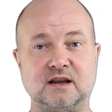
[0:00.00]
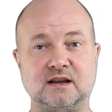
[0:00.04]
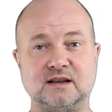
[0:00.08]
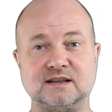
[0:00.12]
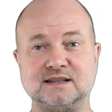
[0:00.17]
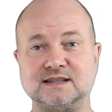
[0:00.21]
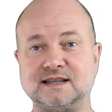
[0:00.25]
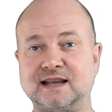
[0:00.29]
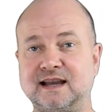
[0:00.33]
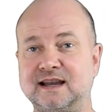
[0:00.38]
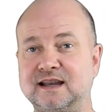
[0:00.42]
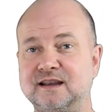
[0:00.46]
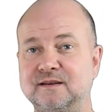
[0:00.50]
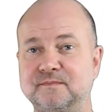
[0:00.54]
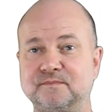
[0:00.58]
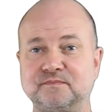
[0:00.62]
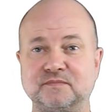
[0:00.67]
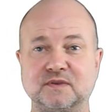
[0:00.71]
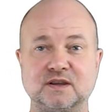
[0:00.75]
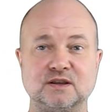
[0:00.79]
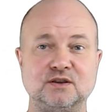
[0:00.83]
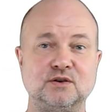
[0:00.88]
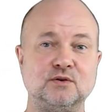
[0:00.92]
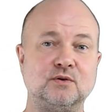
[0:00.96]
Say
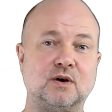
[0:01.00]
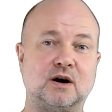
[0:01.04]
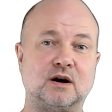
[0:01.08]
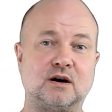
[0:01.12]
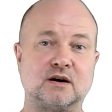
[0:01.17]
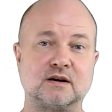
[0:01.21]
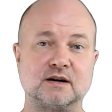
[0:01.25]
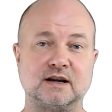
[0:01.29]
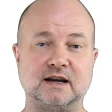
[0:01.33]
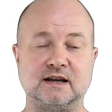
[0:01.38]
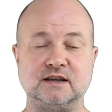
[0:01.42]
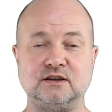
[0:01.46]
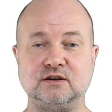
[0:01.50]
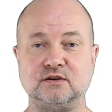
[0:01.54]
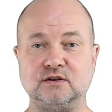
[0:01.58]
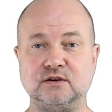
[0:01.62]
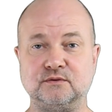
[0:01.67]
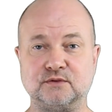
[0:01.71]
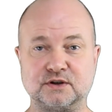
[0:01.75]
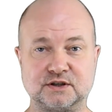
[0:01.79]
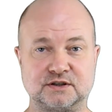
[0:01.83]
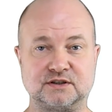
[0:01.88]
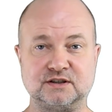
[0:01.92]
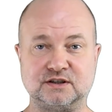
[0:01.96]
you are a
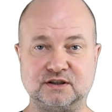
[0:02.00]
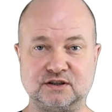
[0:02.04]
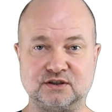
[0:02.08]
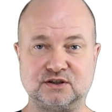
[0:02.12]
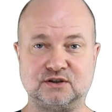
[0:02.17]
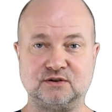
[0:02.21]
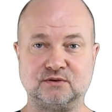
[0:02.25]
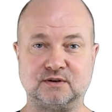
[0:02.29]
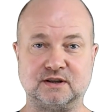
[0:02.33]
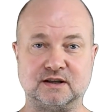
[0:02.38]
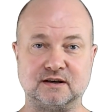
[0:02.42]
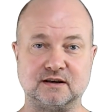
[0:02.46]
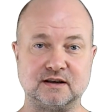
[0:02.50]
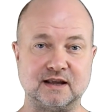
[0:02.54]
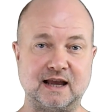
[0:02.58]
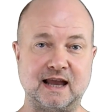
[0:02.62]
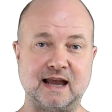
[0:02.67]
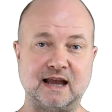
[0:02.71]
university student